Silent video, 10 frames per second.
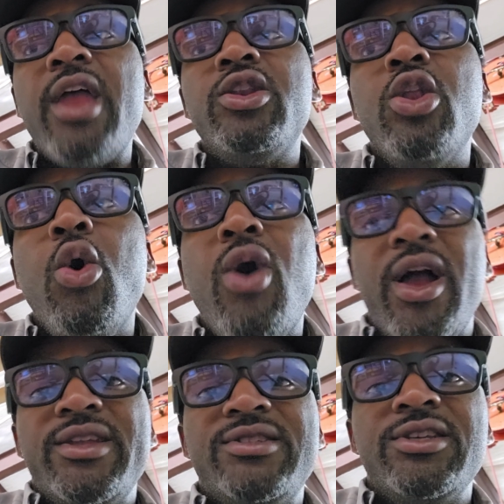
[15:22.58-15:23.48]
had no
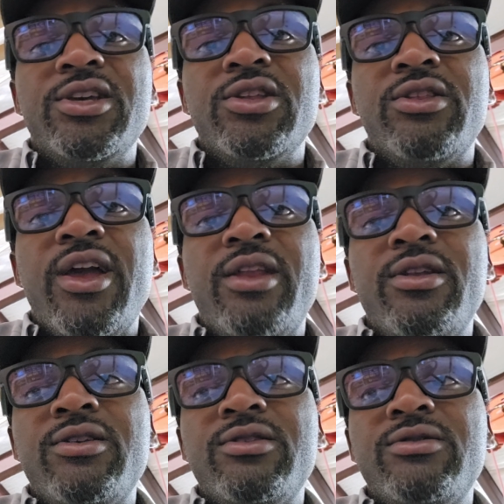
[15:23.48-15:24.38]
idea
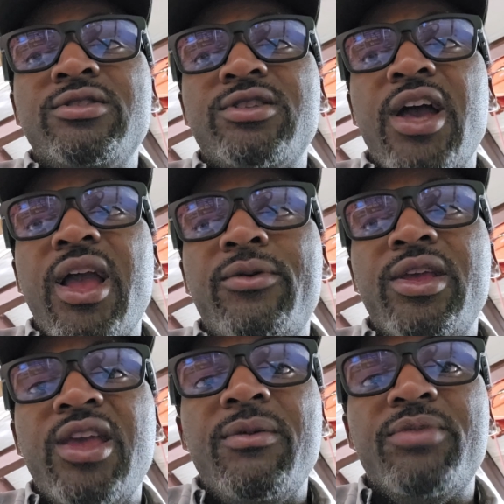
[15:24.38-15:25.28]
that this guy,
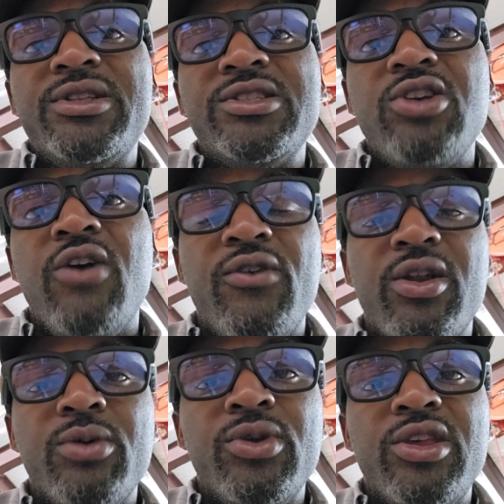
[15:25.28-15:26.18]
when he came and picked his golf
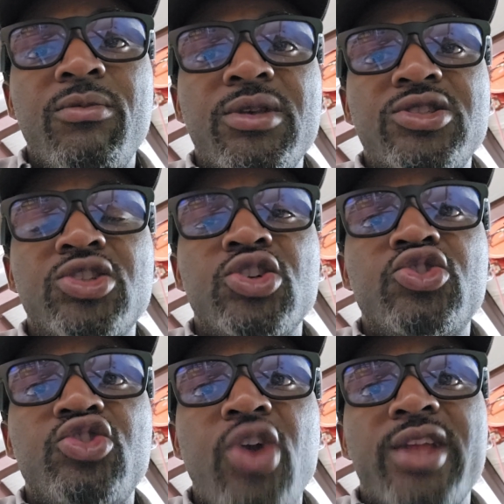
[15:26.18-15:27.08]
cart up, would give me such
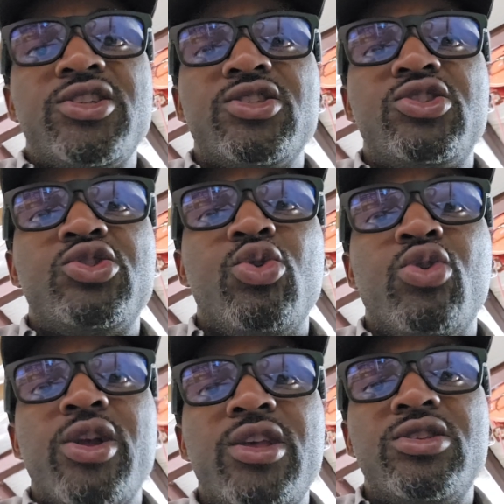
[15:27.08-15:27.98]
a tragic
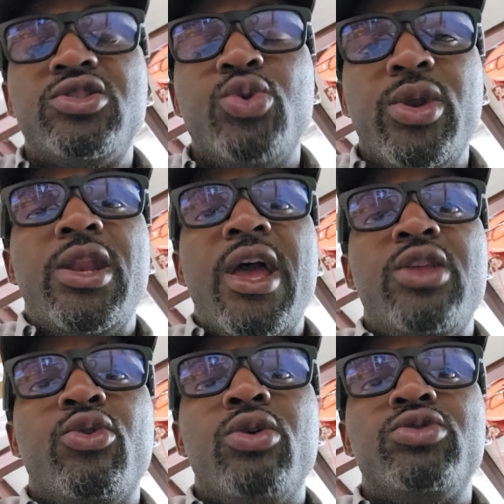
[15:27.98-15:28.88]
story. His
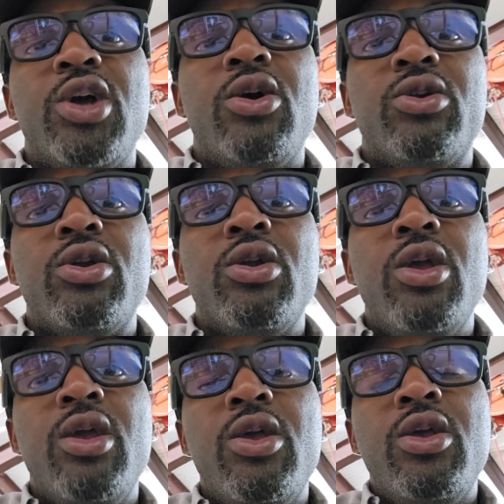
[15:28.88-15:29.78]
29-year-old daughter,
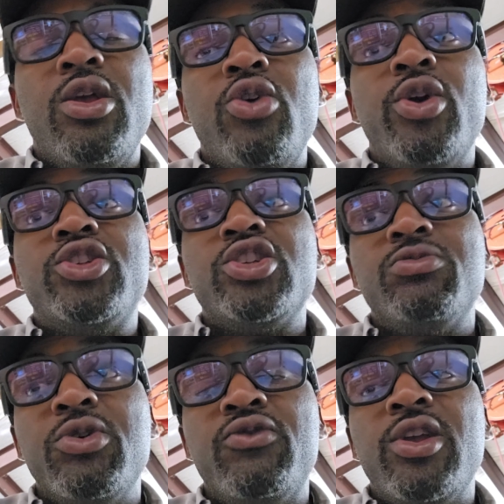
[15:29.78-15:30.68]
who had
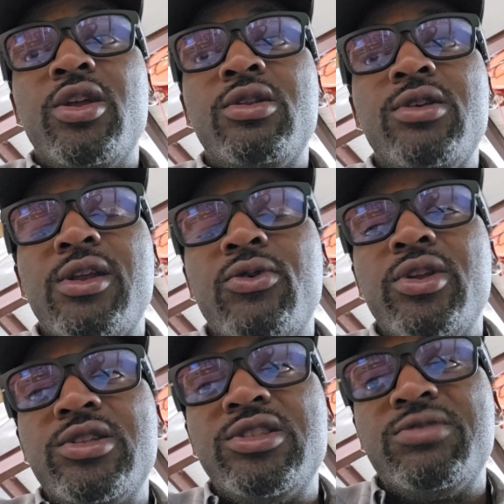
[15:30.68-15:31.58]
just moved in, and I don't
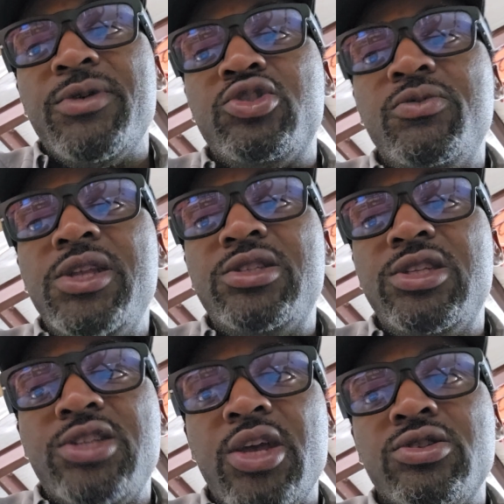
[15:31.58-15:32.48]
want to dispel too many
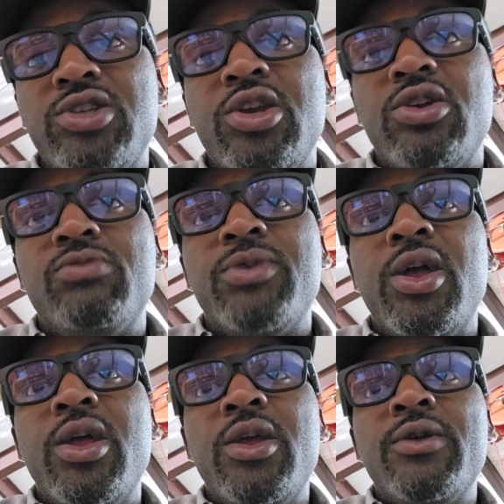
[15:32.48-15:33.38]
details here,
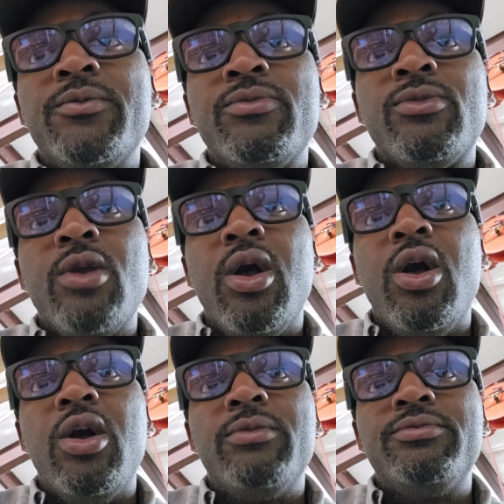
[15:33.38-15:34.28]
but
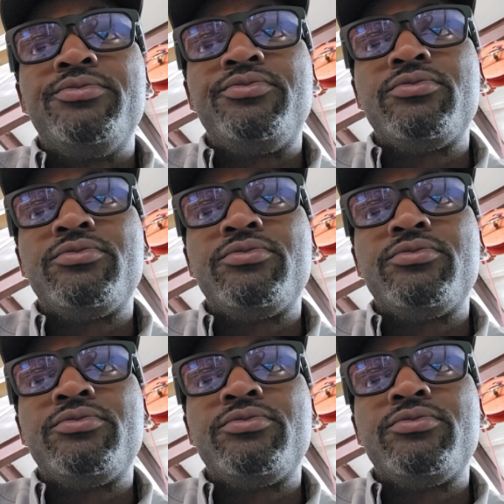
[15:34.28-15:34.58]
I